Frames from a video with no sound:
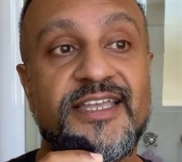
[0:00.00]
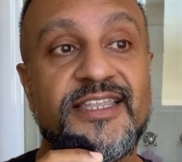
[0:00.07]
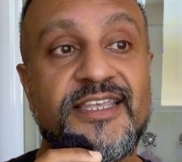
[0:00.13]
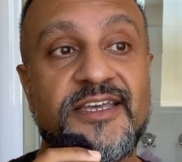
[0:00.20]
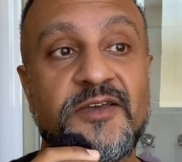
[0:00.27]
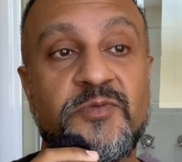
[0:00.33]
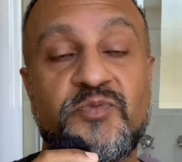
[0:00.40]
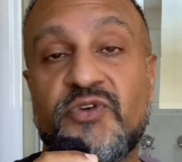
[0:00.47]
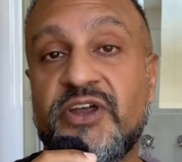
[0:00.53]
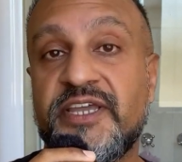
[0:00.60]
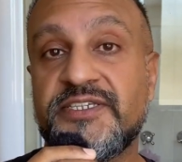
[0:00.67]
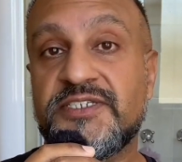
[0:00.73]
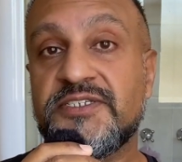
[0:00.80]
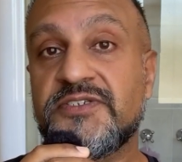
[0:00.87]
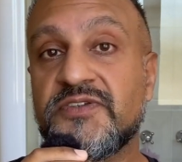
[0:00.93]
The
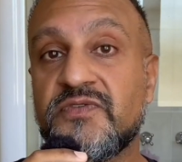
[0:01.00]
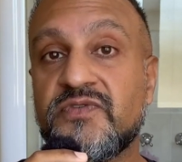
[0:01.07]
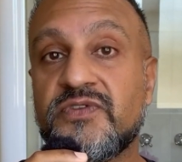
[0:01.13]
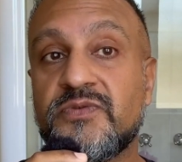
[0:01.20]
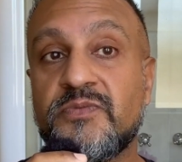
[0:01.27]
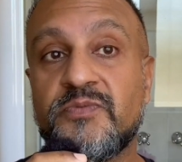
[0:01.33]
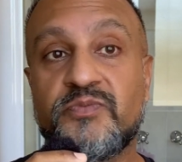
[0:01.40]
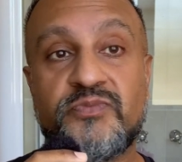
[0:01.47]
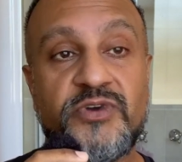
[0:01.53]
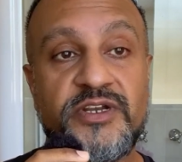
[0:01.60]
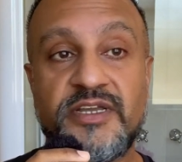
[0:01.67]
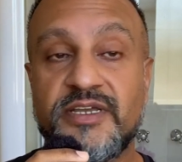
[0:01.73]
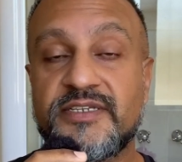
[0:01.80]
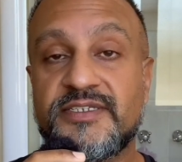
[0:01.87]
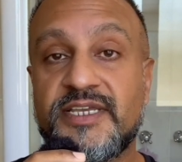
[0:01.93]
prices of
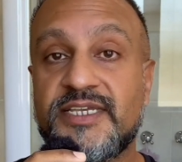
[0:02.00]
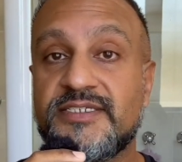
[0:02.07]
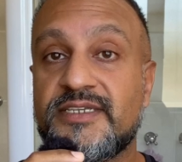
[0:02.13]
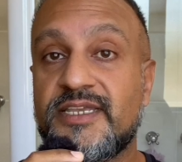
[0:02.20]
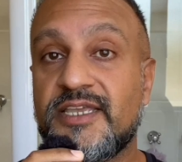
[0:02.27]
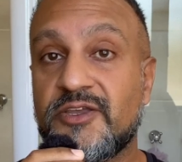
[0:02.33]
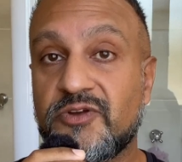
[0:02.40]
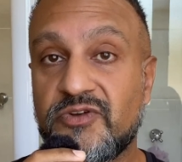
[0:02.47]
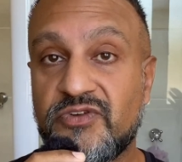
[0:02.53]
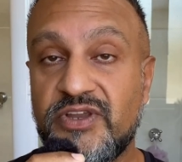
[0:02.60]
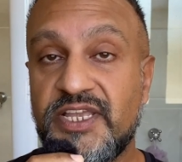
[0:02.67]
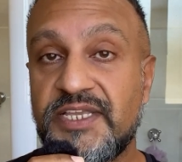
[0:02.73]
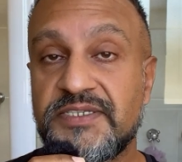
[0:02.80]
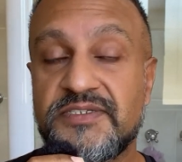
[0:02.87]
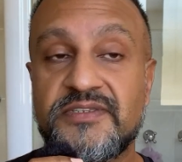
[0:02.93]
products has
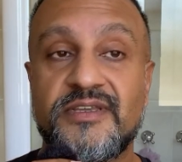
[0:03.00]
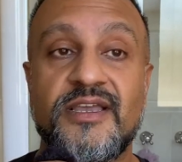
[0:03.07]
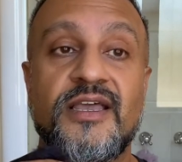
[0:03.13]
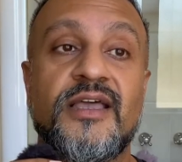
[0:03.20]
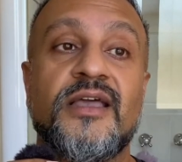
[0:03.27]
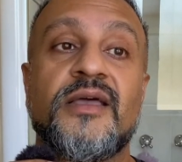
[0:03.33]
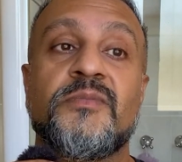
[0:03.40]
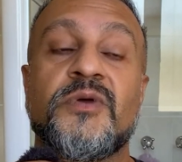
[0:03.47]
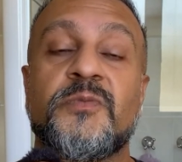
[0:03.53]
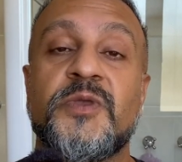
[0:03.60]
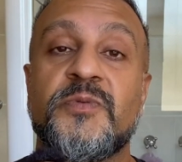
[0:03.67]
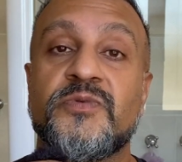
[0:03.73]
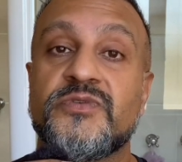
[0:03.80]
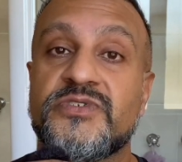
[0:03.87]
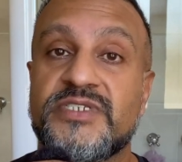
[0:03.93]
increased, but
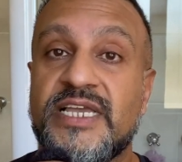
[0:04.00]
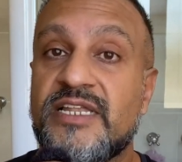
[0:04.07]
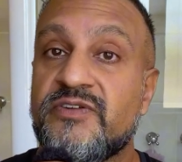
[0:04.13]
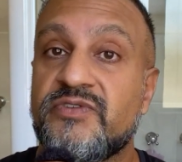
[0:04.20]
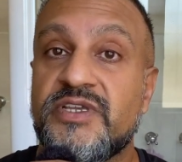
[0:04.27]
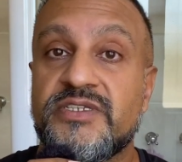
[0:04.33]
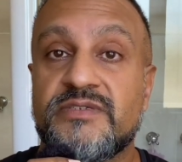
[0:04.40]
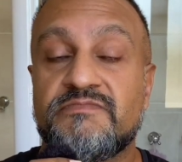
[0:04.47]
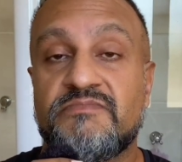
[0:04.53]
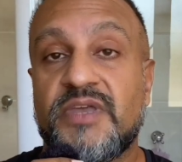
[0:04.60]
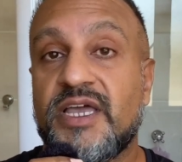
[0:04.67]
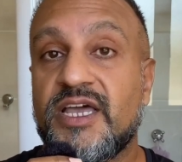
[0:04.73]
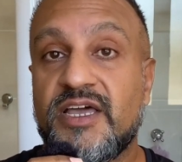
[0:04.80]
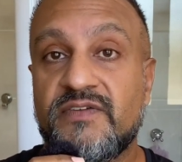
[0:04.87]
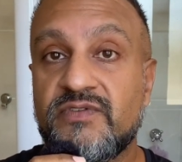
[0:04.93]
people's salaries
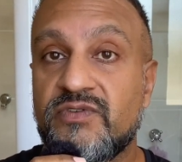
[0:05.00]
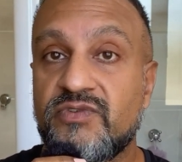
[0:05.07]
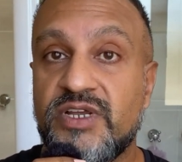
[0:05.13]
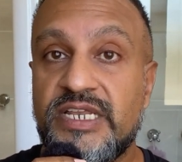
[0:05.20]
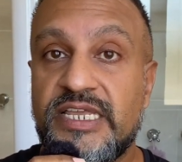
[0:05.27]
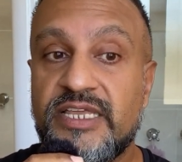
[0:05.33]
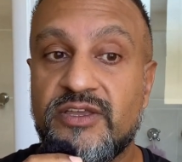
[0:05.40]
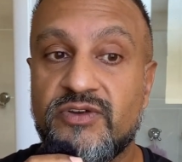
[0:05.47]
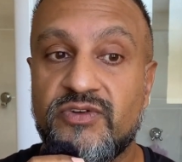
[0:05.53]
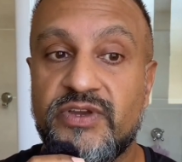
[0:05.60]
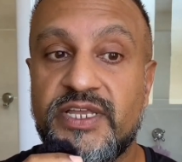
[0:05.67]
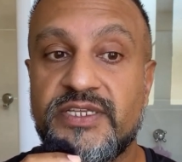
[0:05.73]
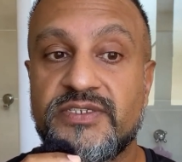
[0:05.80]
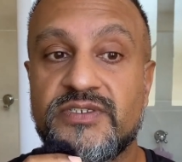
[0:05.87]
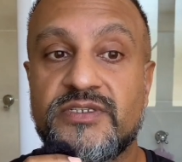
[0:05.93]
haven't really
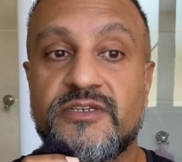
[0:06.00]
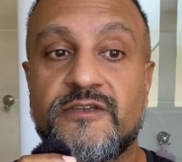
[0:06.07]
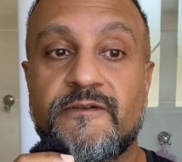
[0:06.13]
increased.